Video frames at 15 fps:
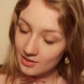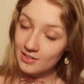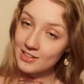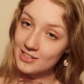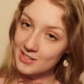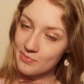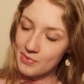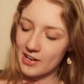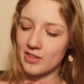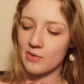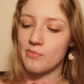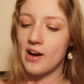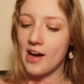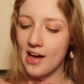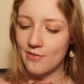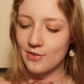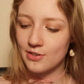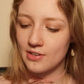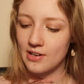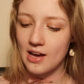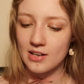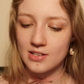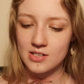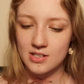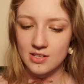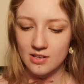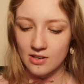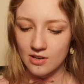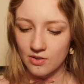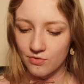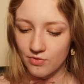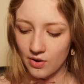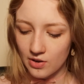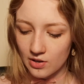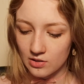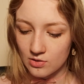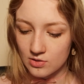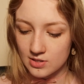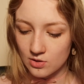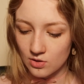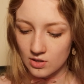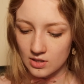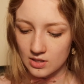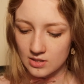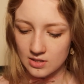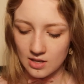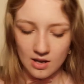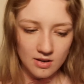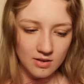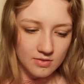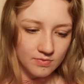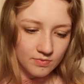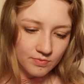Let's unpack them. I haven't had a very close look at these yet,